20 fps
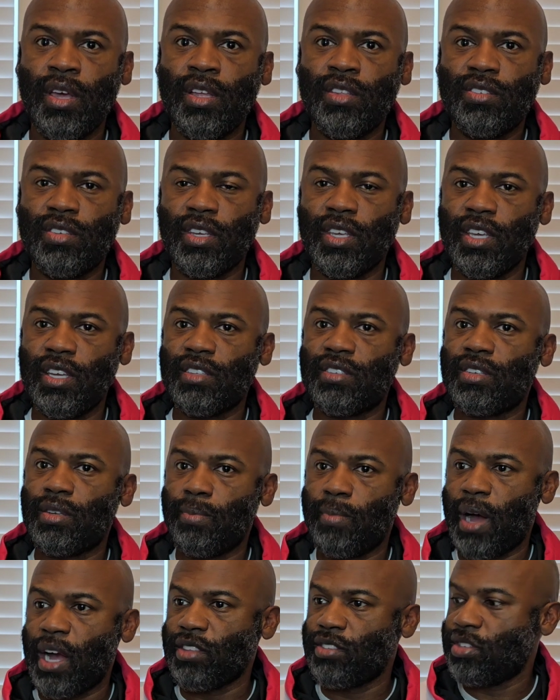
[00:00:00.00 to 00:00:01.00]
to get to
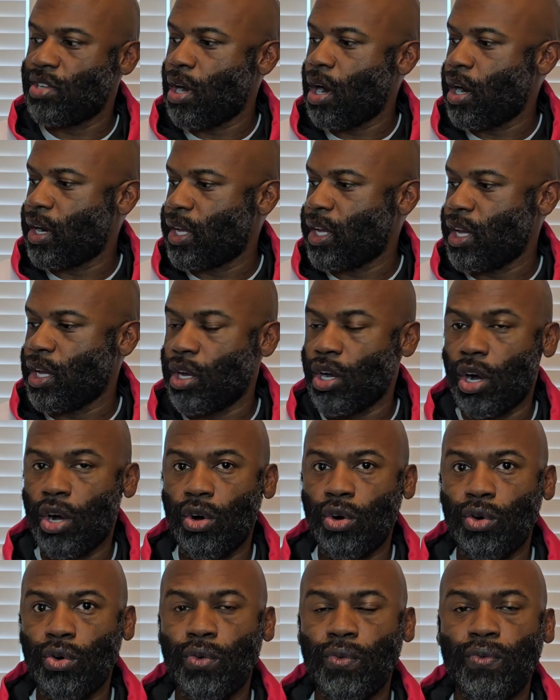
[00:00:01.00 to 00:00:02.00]
my target
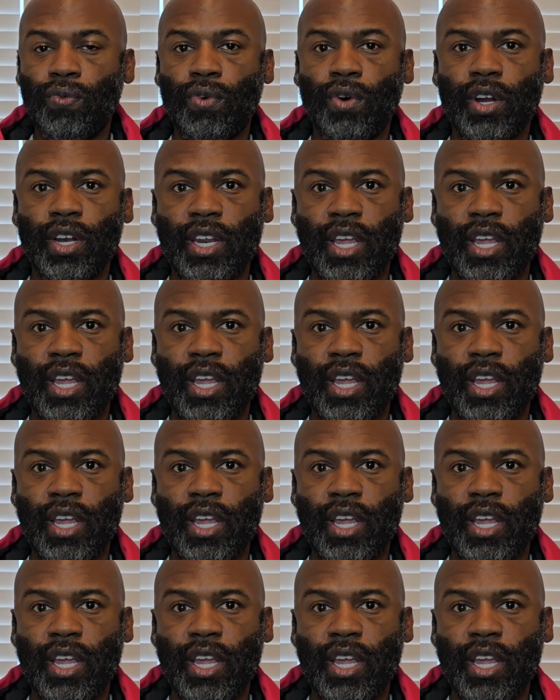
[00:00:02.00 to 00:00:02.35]
goal for